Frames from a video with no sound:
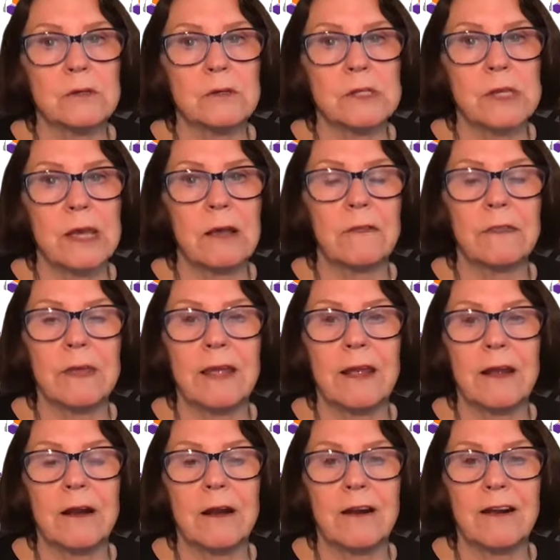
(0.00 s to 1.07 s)
out
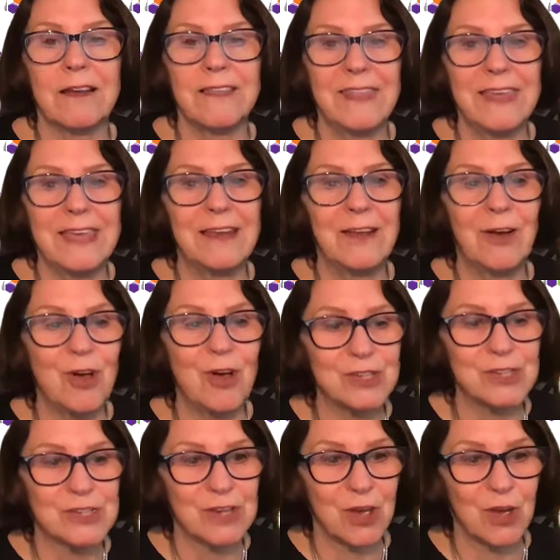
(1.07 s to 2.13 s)
there. And then
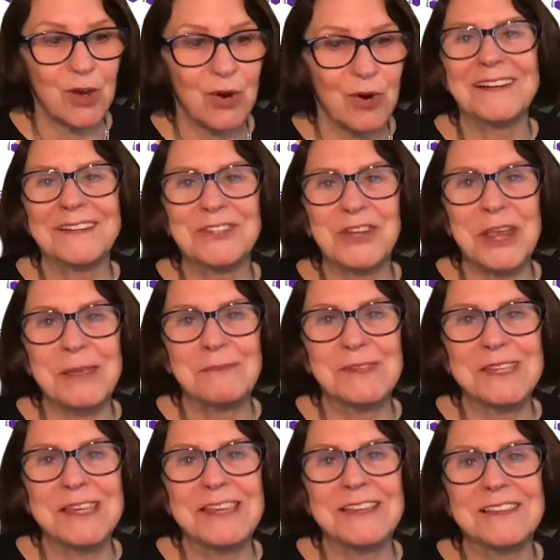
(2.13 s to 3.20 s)
also James
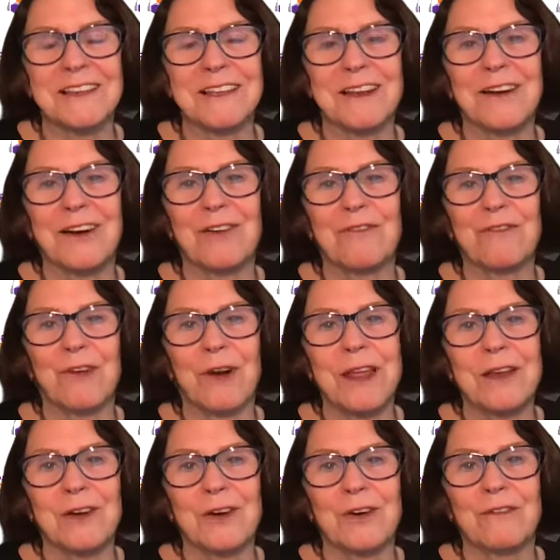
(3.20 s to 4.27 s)
Heaslett, our
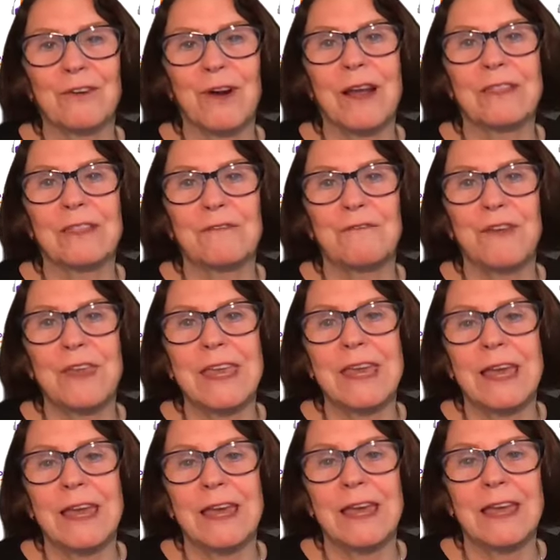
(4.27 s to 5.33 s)
friend over at the
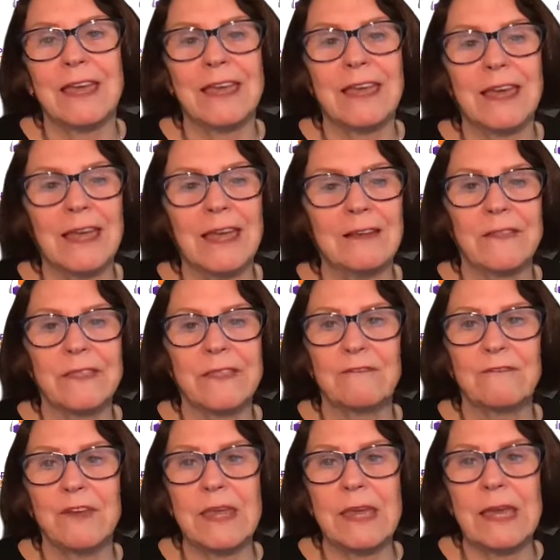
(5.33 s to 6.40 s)
VA, and the
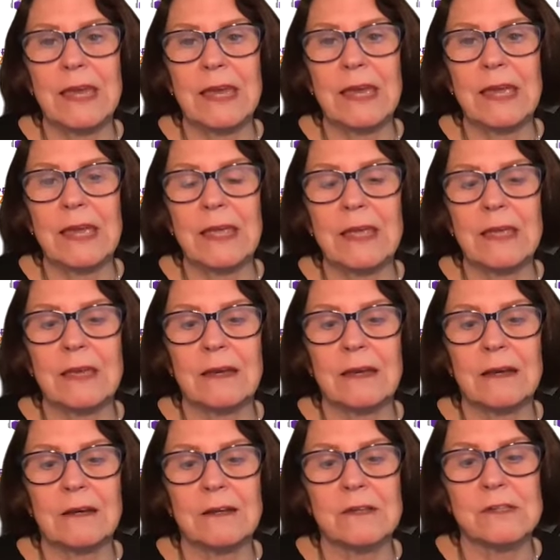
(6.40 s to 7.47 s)

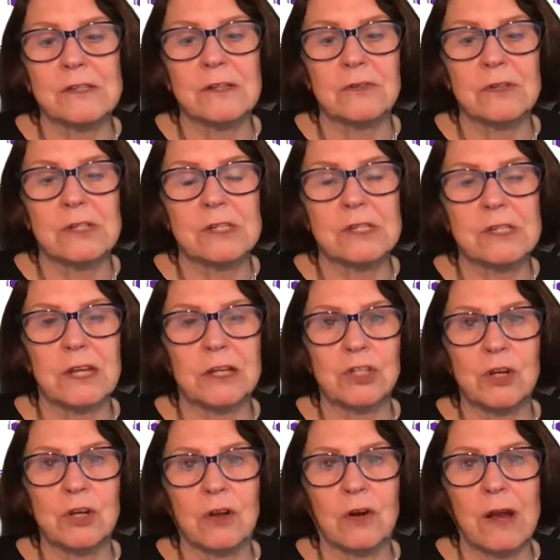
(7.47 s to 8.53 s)
VA is doing such
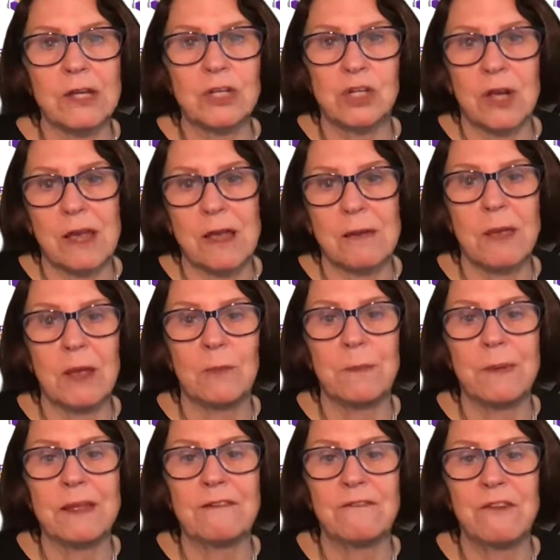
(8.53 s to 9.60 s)
a great job
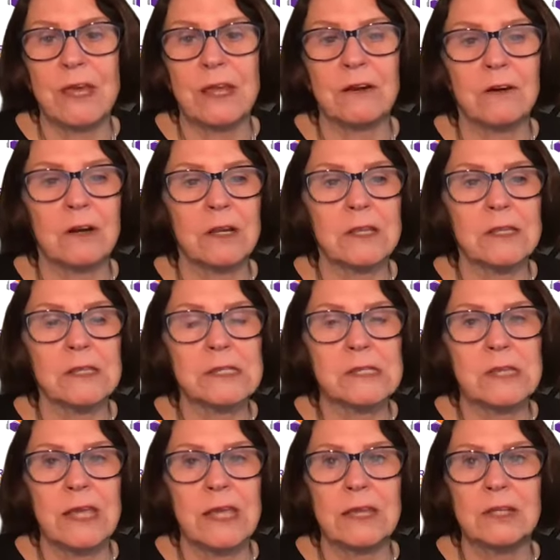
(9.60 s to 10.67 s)
helping veterans,
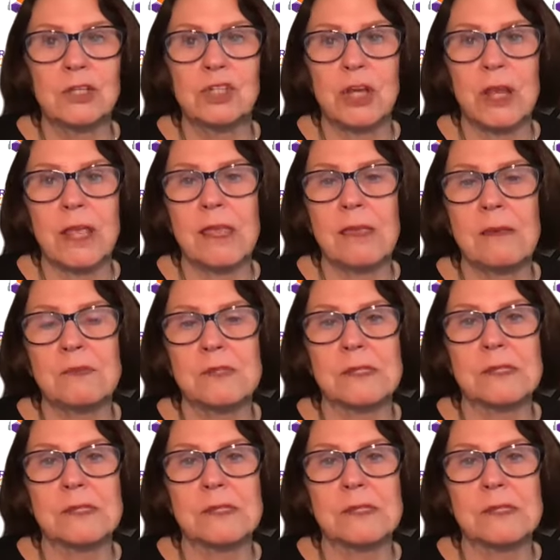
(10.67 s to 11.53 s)
and James is